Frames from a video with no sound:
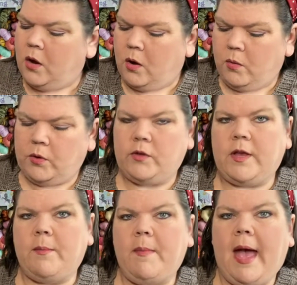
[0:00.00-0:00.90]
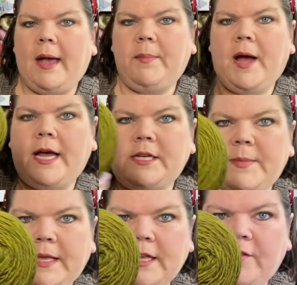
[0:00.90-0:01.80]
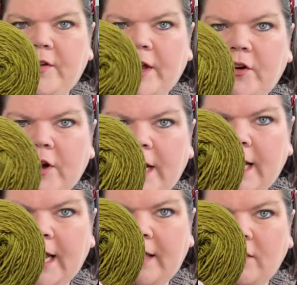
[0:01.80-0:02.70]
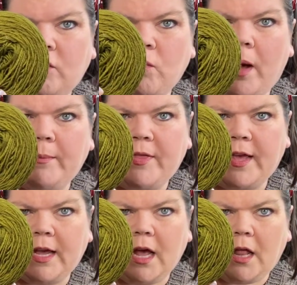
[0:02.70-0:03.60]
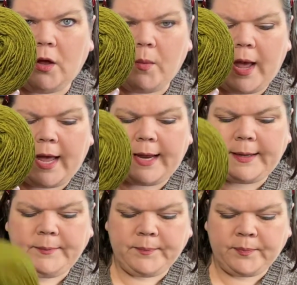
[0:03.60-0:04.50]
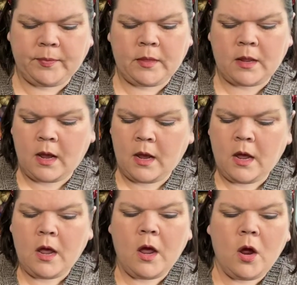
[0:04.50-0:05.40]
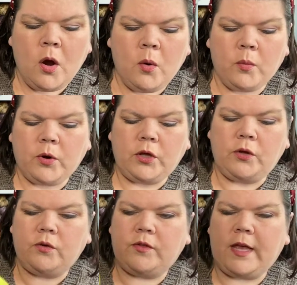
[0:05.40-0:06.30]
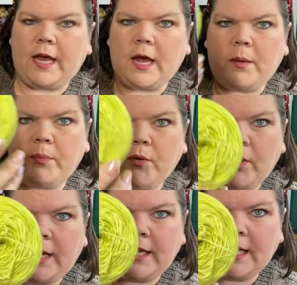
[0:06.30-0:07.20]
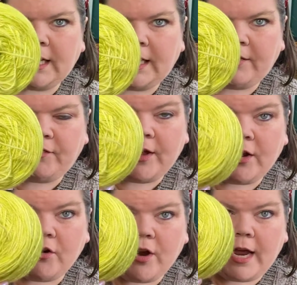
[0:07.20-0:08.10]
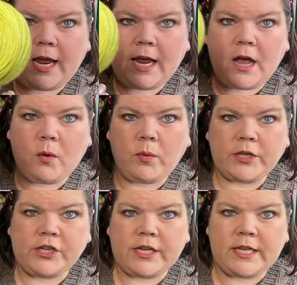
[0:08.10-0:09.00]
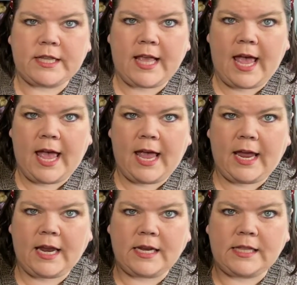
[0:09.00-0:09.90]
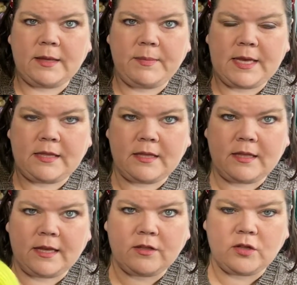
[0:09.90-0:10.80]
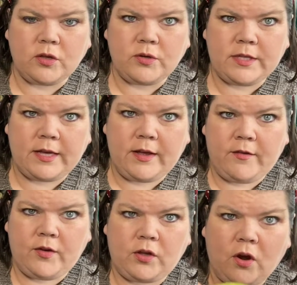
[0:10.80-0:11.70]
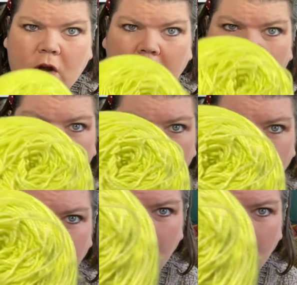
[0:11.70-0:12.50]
We're using Magpie Domestic Fingering in the Swamp Thing colorway. We're using Pretty Nitty Fingering, which is a Knits and Pieces exclusive yarn line